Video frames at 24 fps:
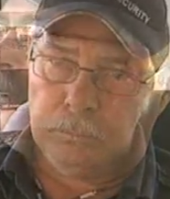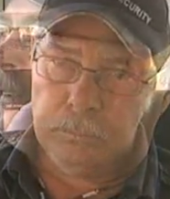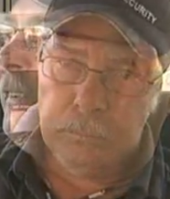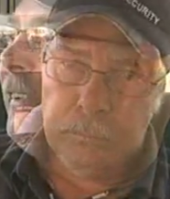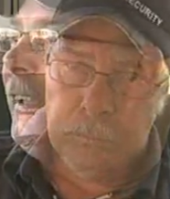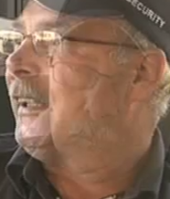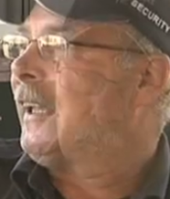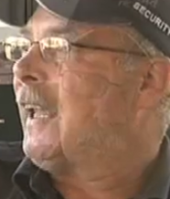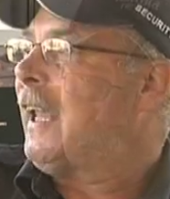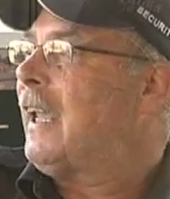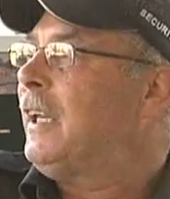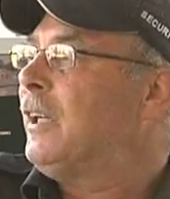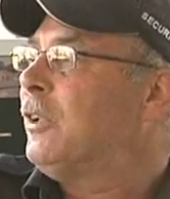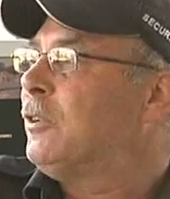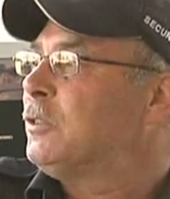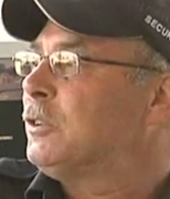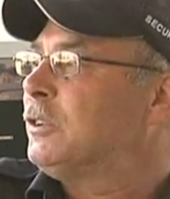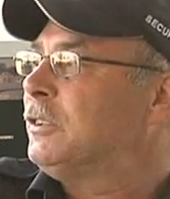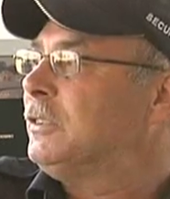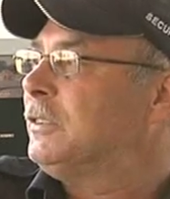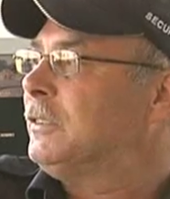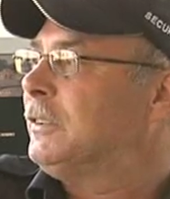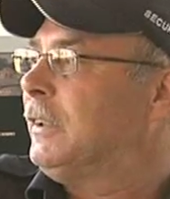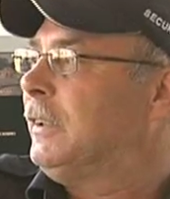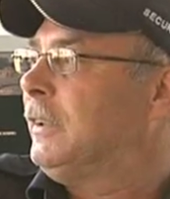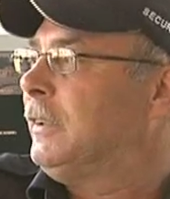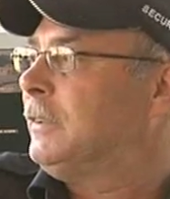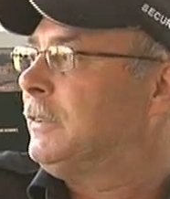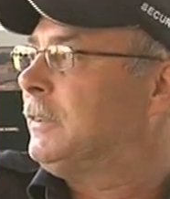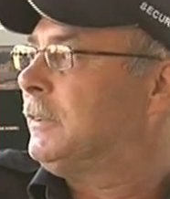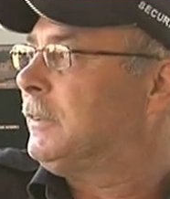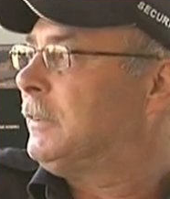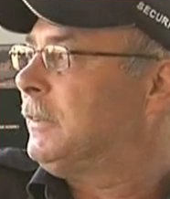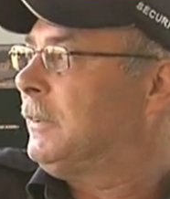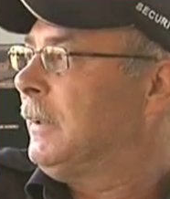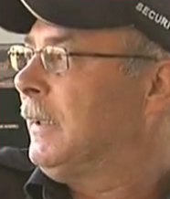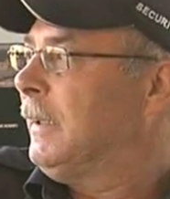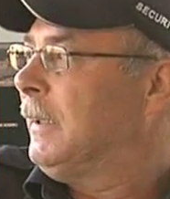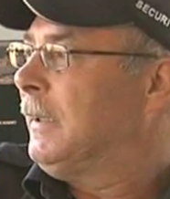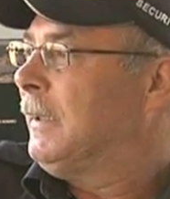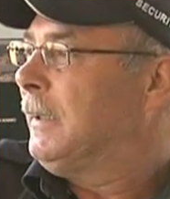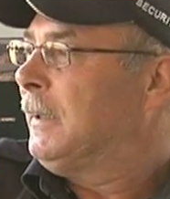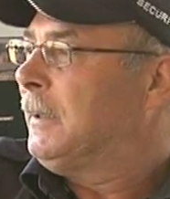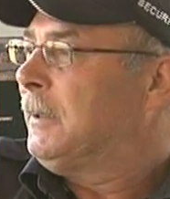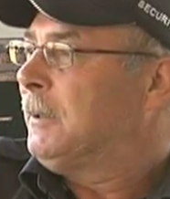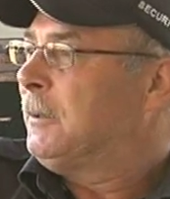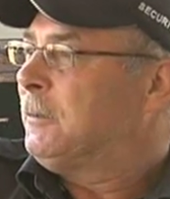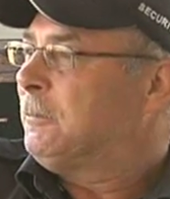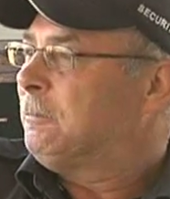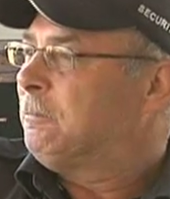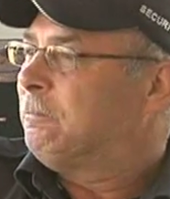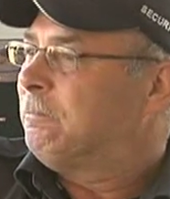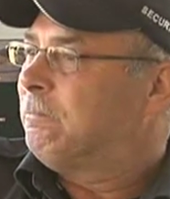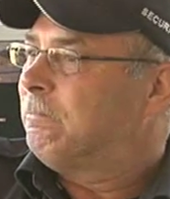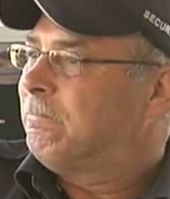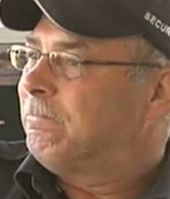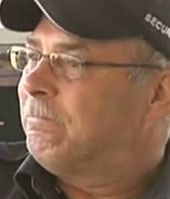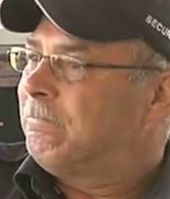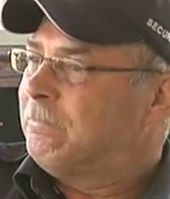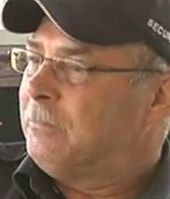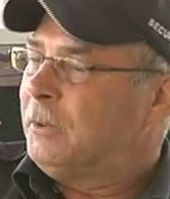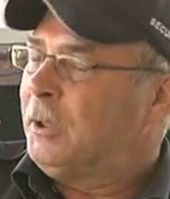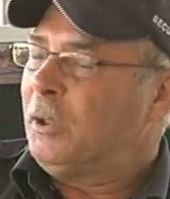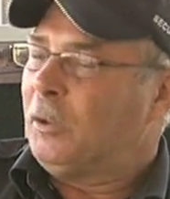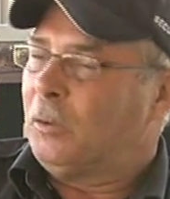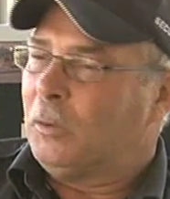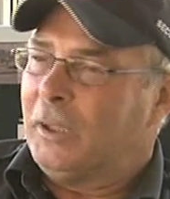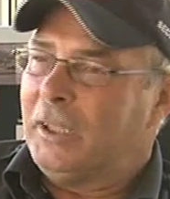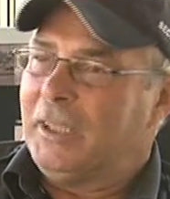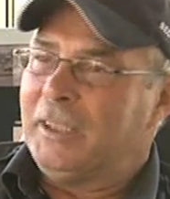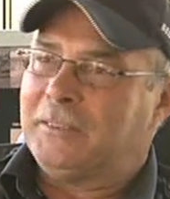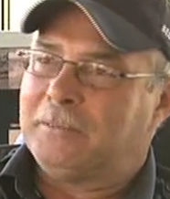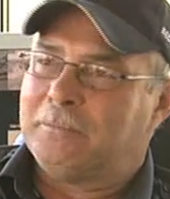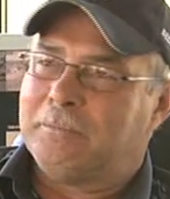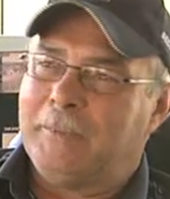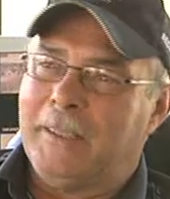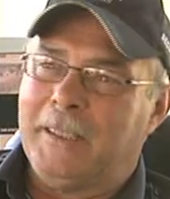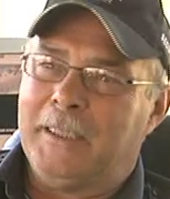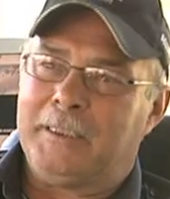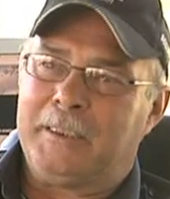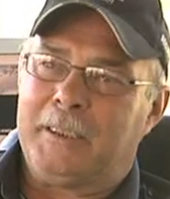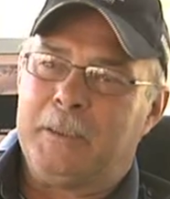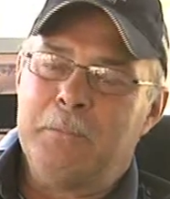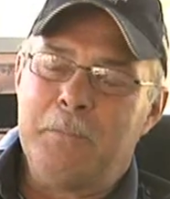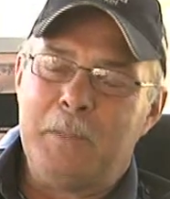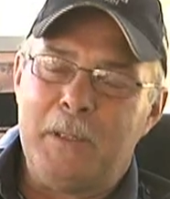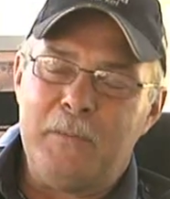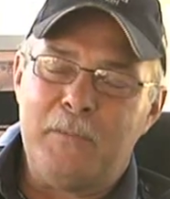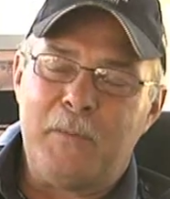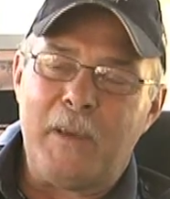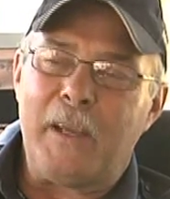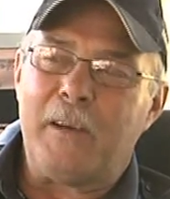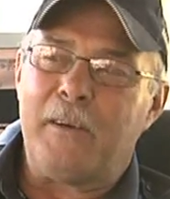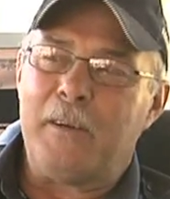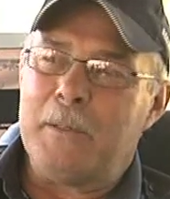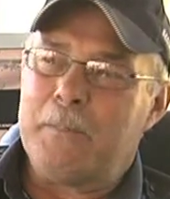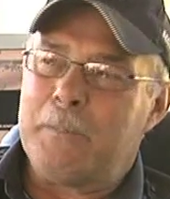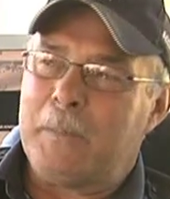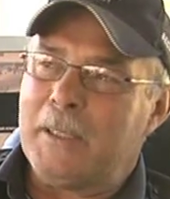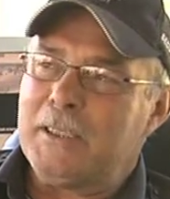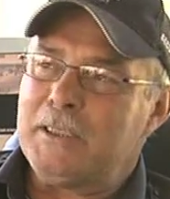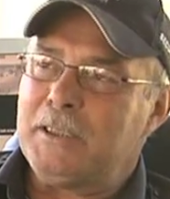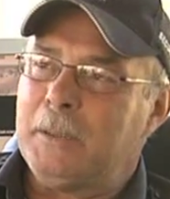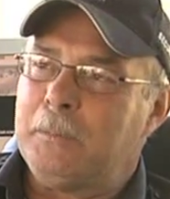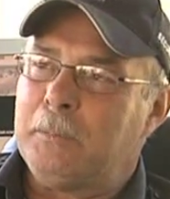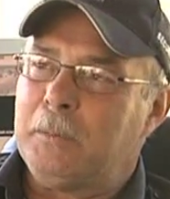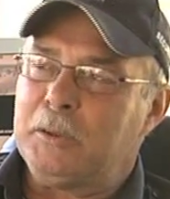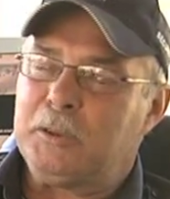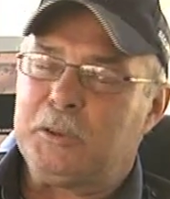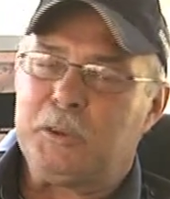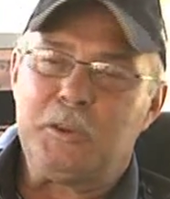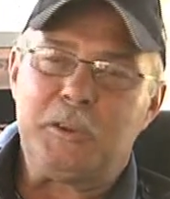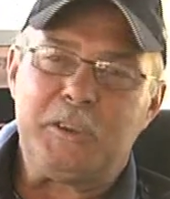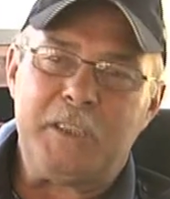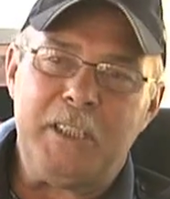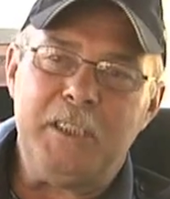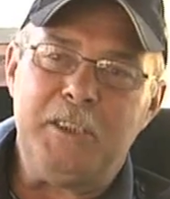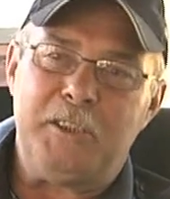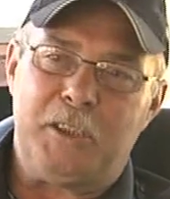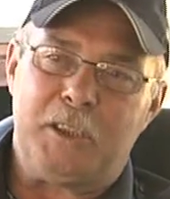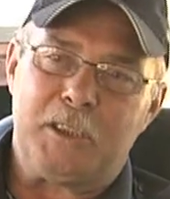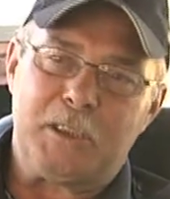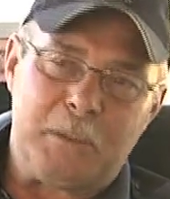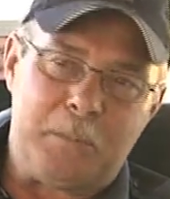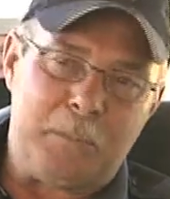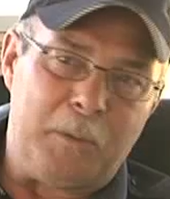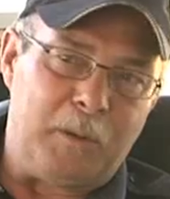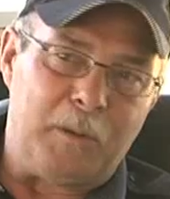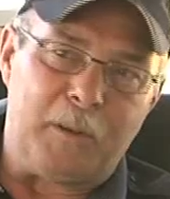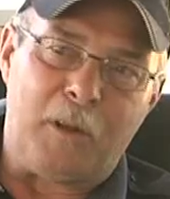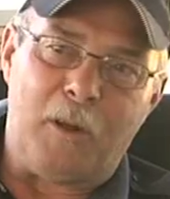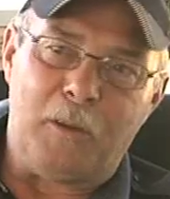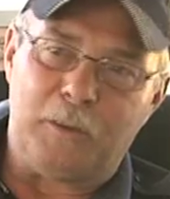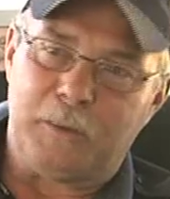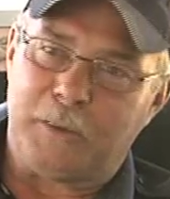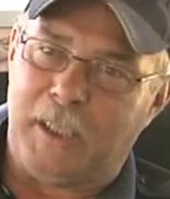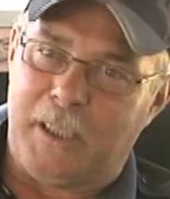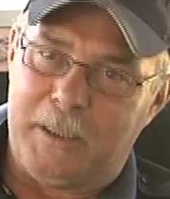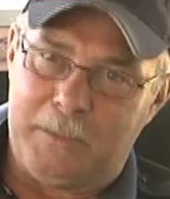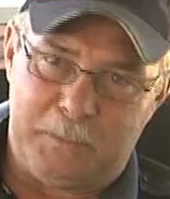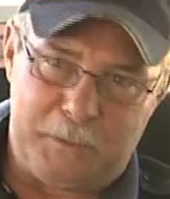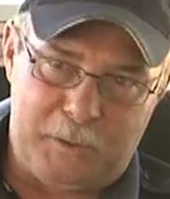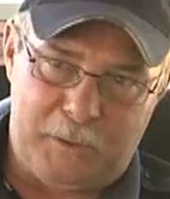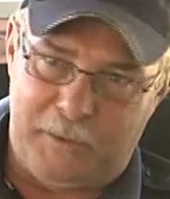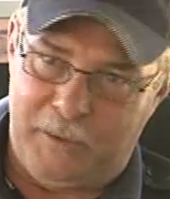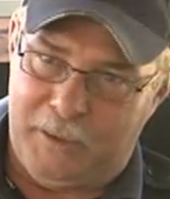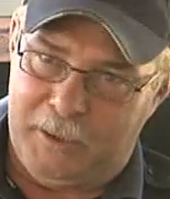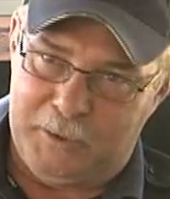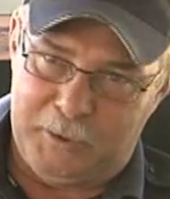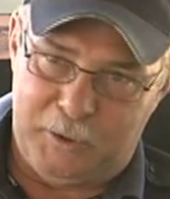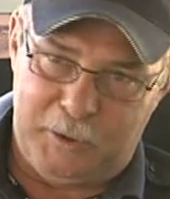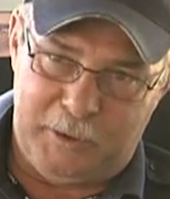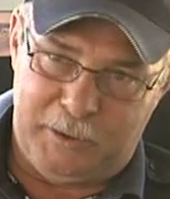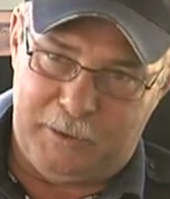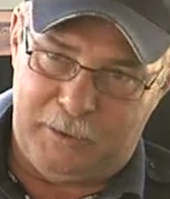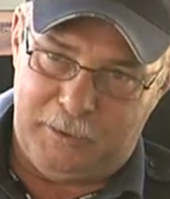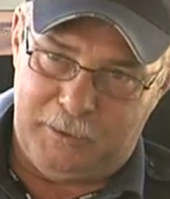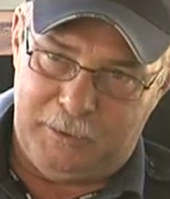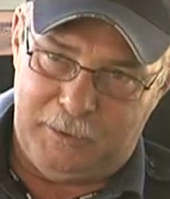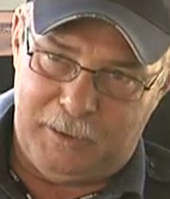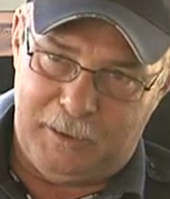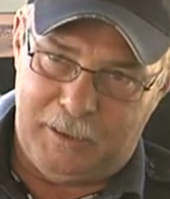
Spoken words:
The gatehouse is you know, it can be very busy, but you see just about all types of things here.